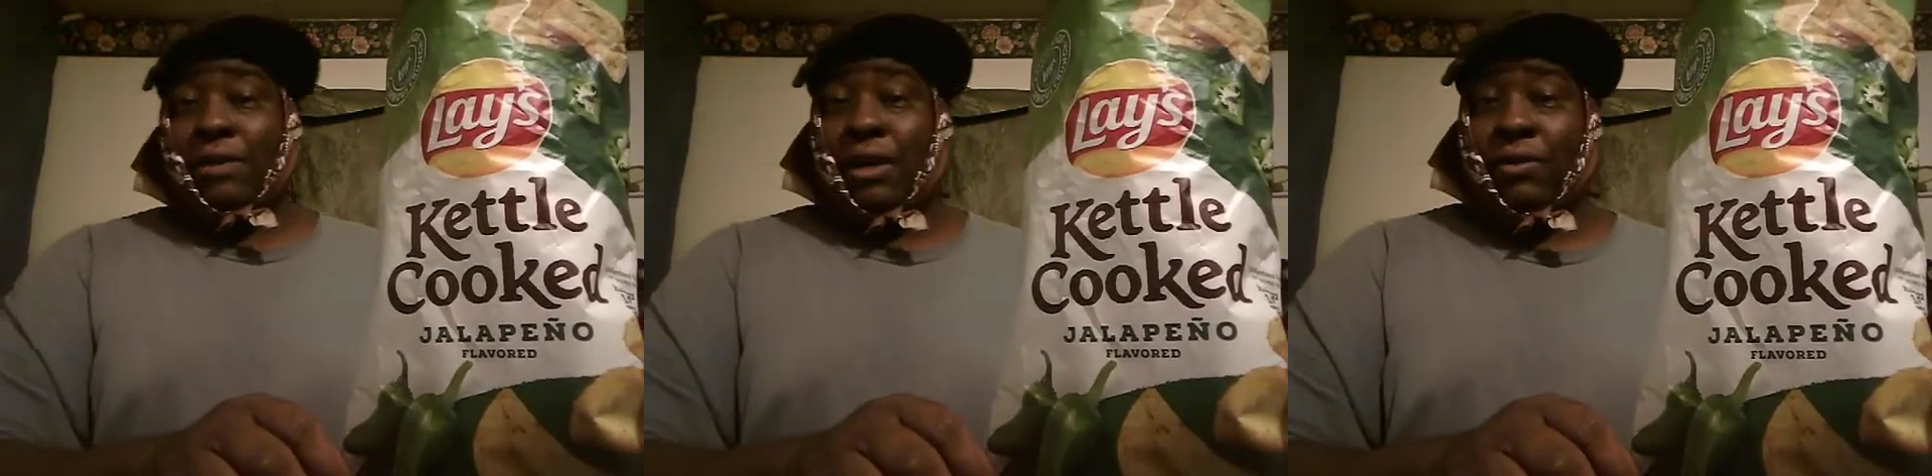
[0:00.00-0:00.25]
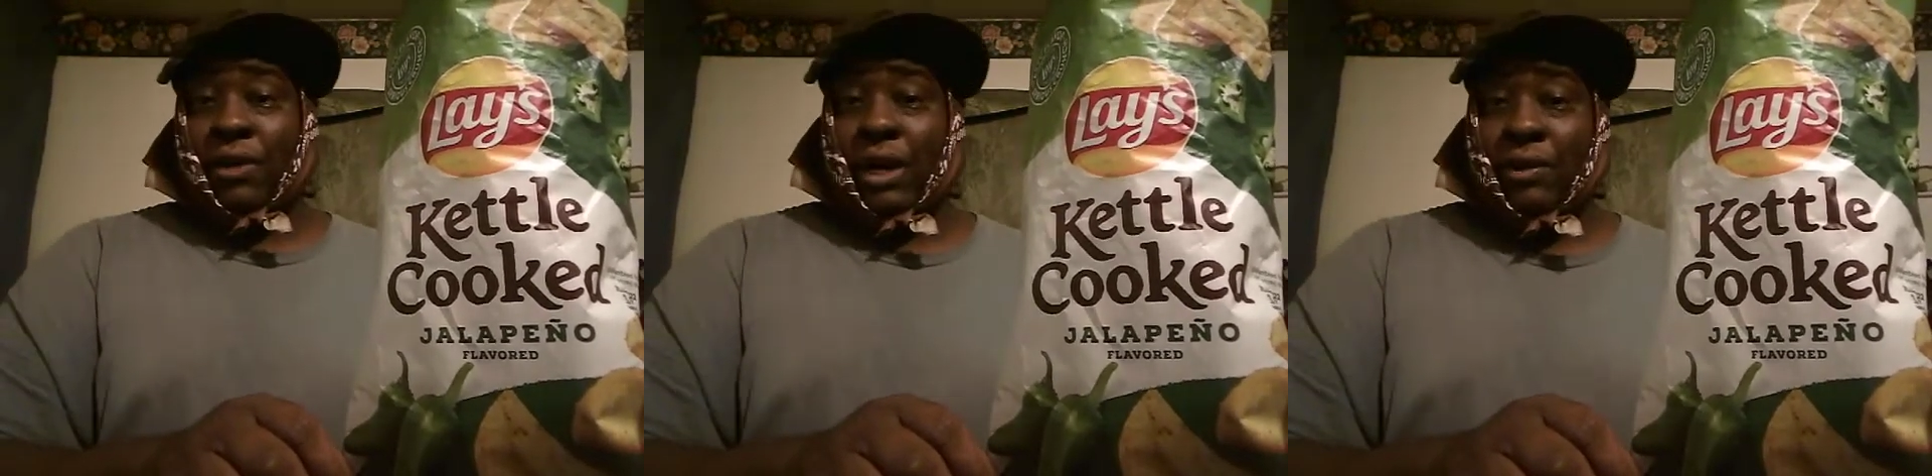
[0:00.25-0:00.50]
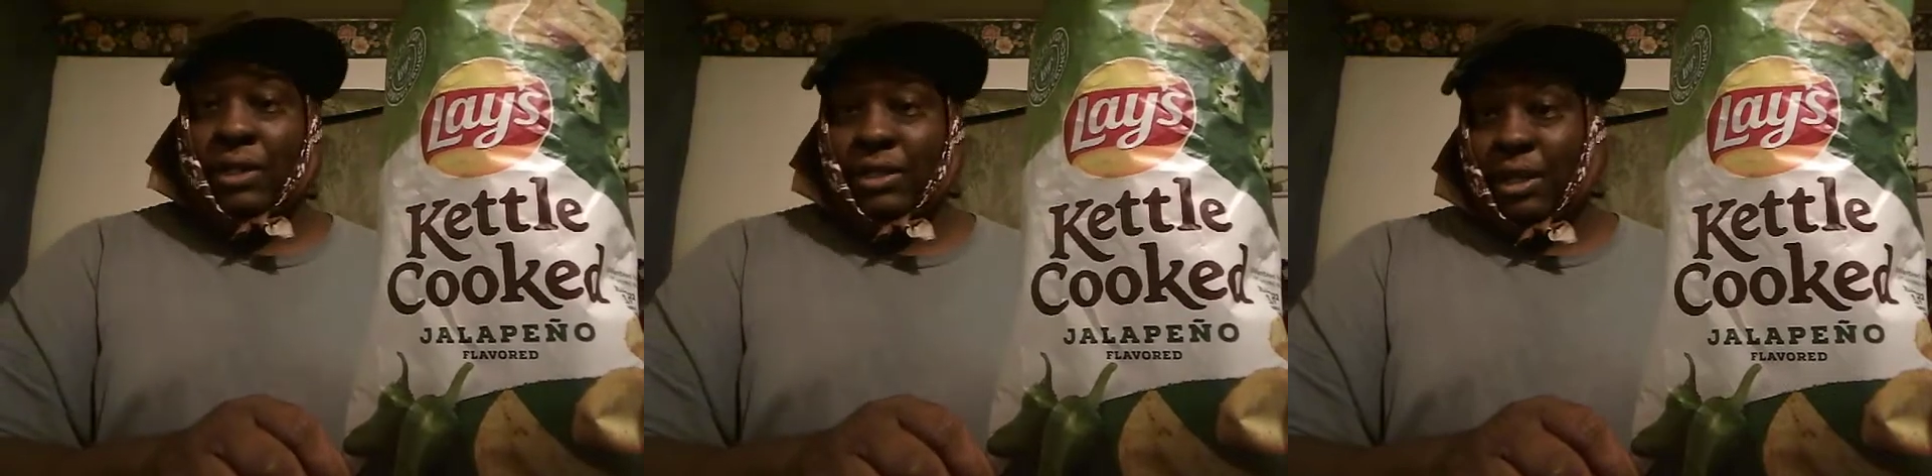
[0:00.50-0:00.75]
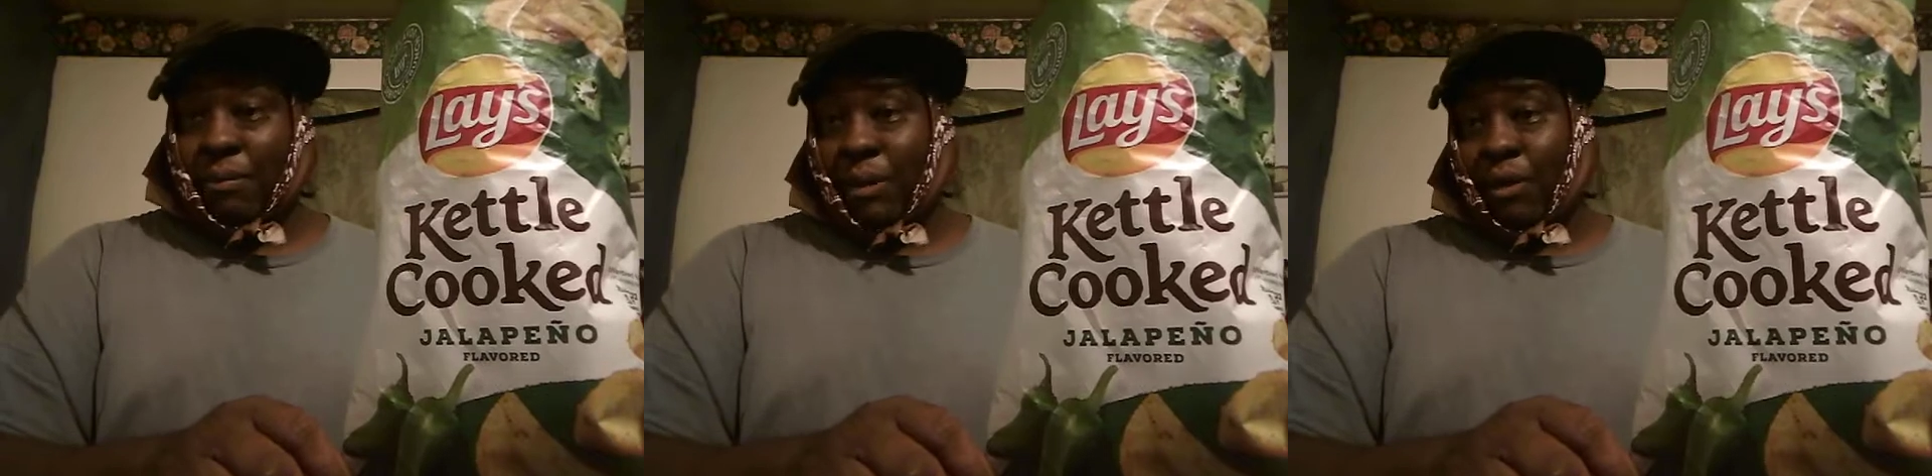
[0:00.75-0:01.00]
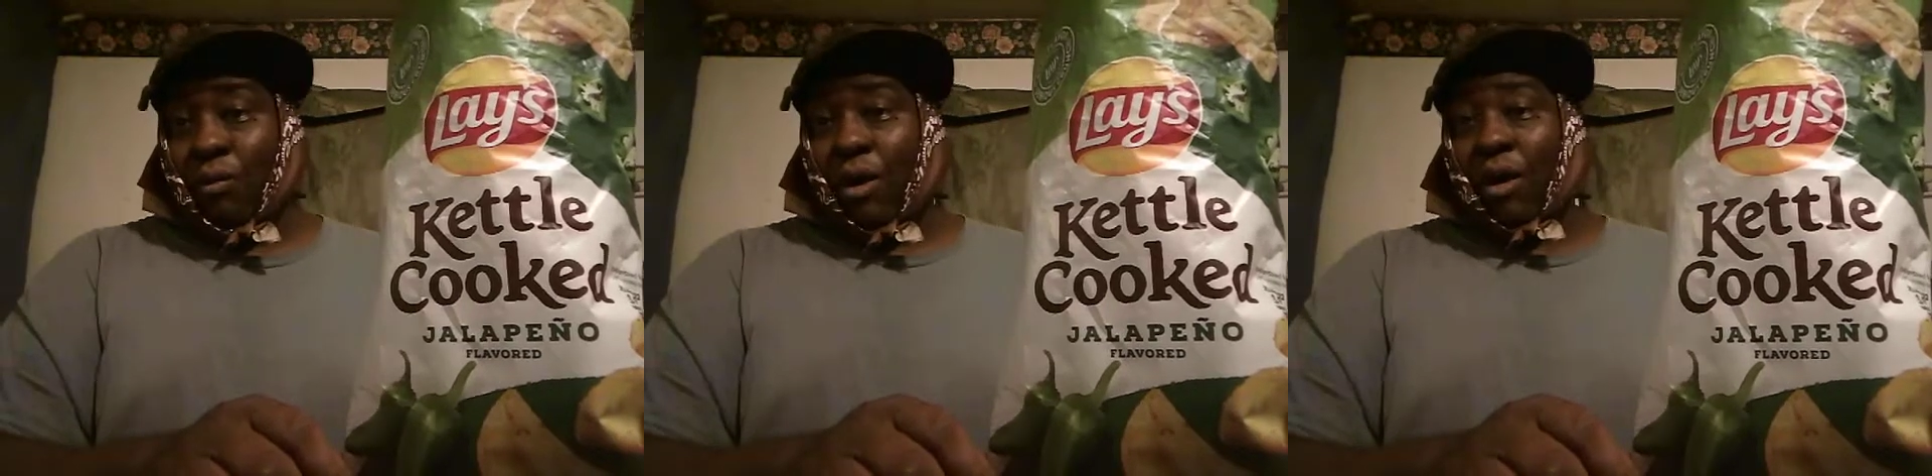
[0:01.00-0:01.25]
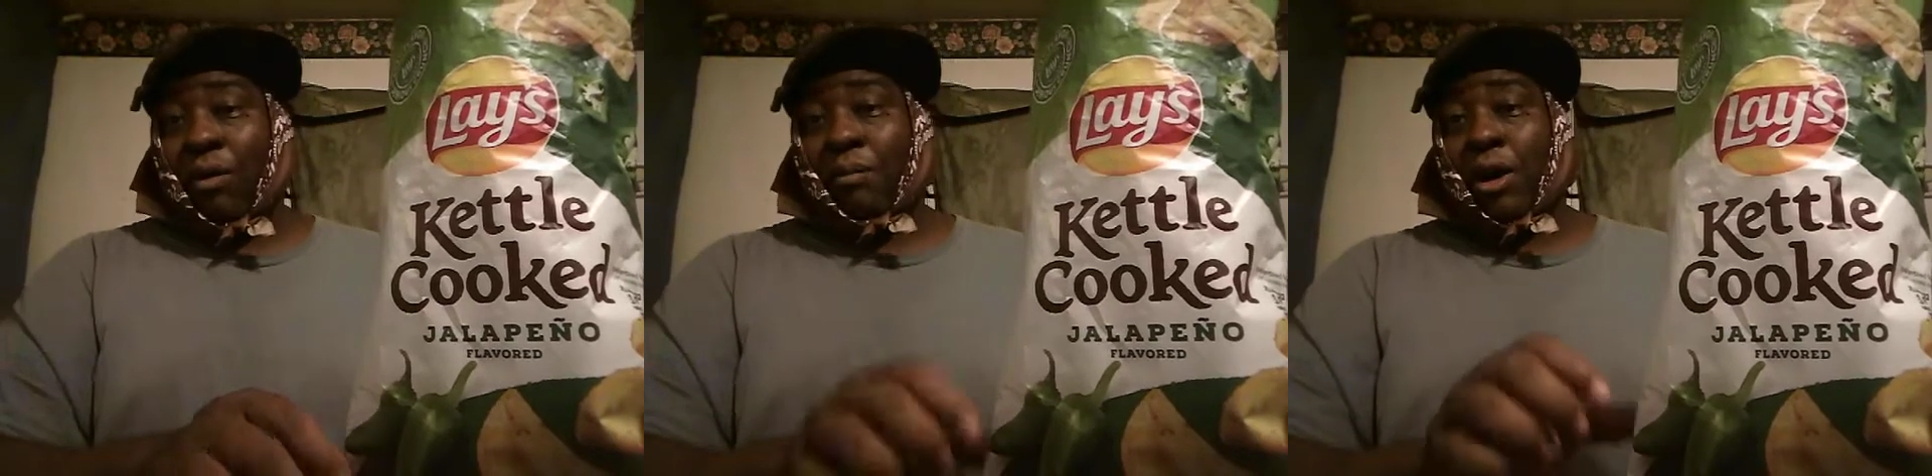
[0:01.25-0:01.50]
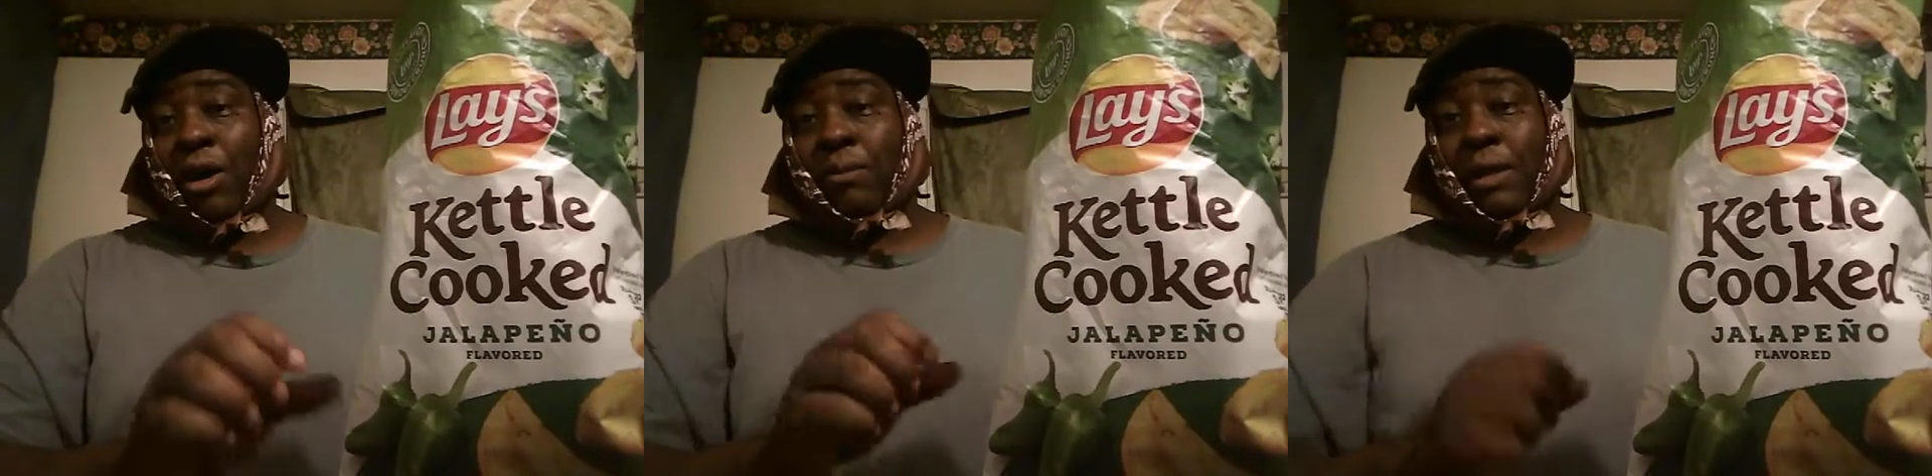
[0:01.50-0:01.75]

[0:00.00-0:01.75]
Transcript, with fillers: Y'all grab these up at Walmart,